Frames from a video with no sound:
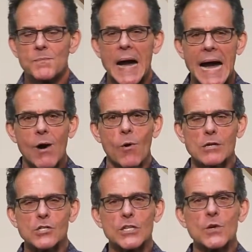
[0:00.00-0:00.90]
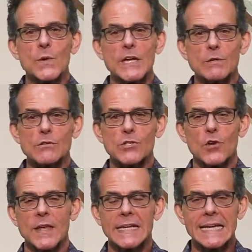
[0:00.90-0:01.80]
power generator
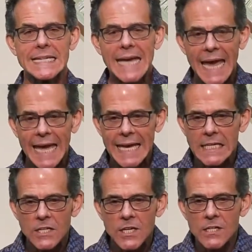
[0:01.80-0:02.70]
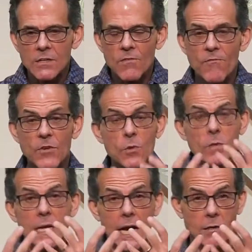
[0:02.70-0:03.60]
so that it can
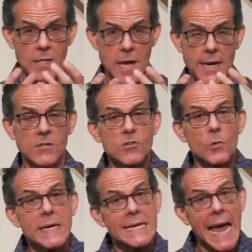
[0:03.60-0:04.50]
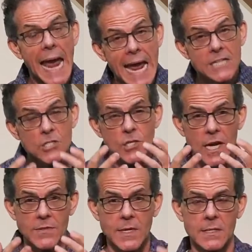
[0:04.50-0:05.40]
fuel our light, so we can
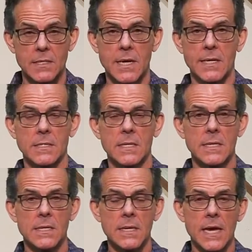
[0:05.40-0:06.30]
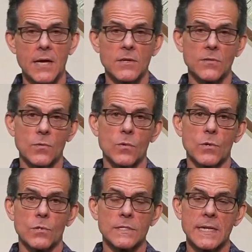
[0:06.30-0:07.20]
shine that light out in the
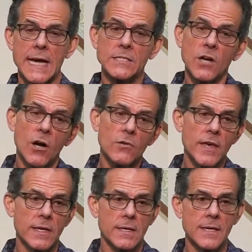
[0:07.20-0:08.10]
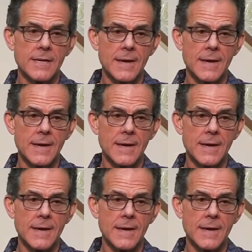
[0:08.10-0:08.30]
world. And I know that